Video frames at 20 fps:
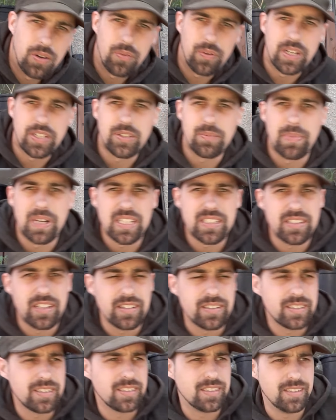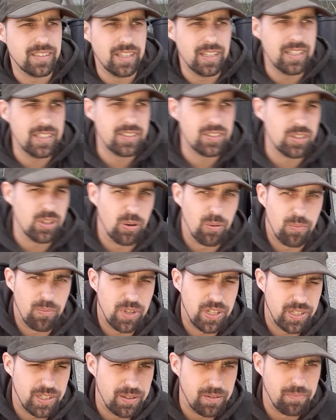Right you bastards, this is some
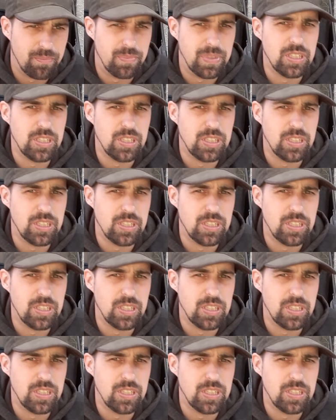uh,